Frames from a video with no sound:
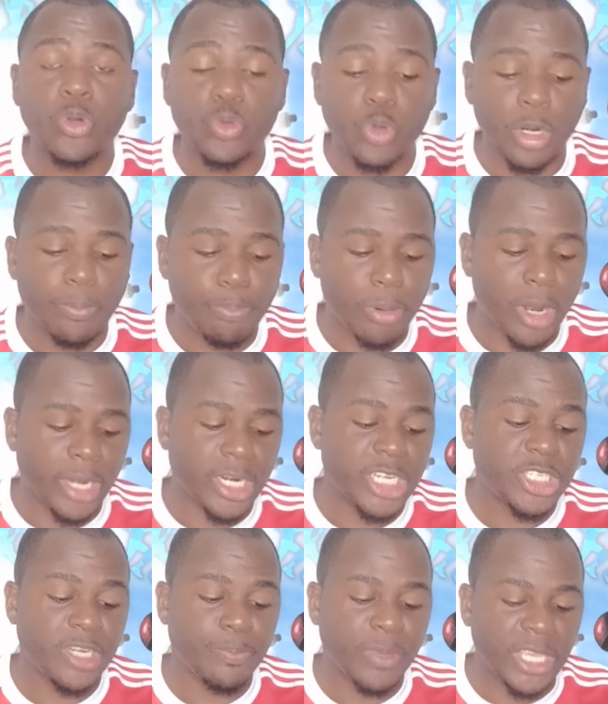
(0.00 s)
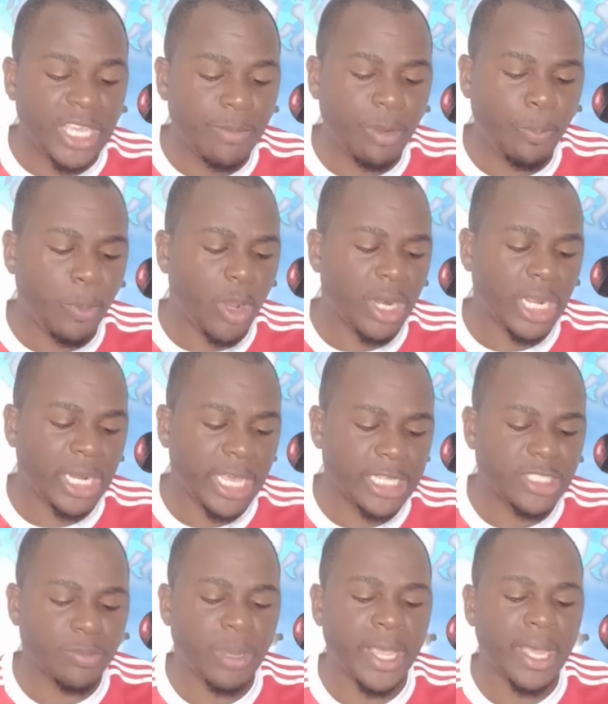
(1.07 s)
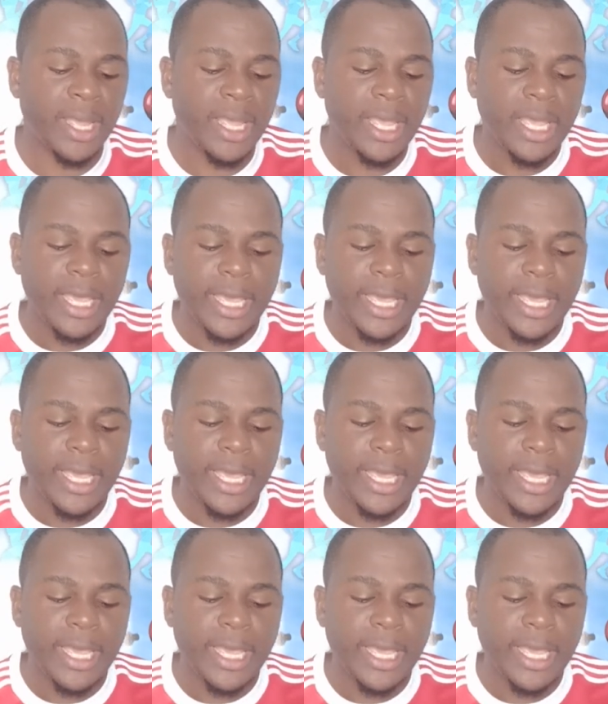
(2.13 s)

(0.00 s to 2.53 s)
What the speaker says: run partnership. Kimopal and Hetmaya.